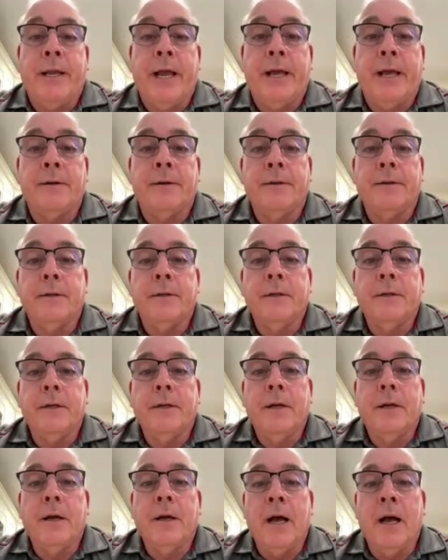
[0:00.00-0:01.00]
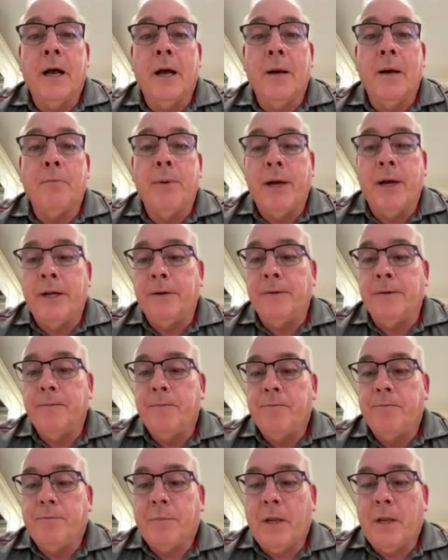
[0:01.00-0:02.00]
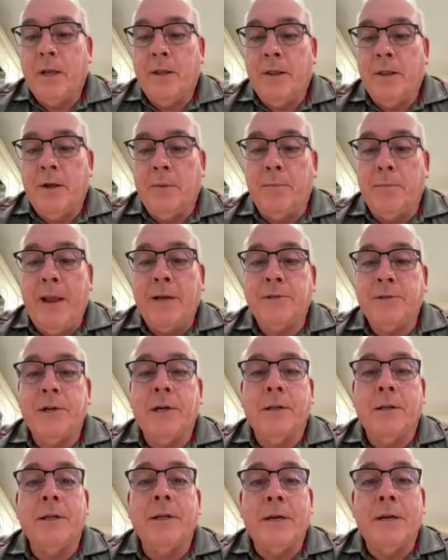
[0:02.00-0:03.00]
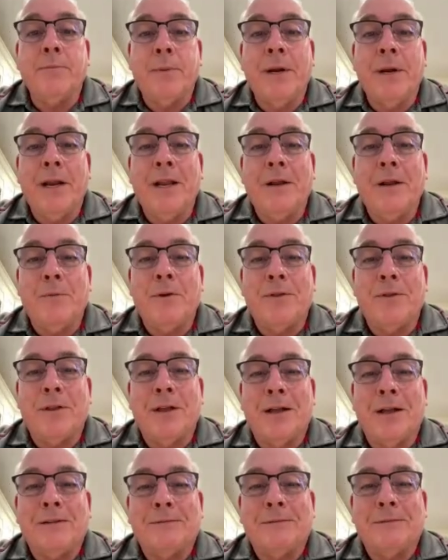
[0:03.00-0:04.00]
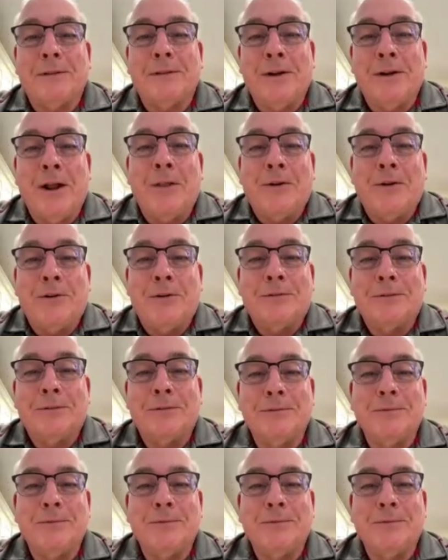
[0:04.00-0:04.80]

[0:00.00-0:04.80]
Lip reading: yet, but they're basically competing with another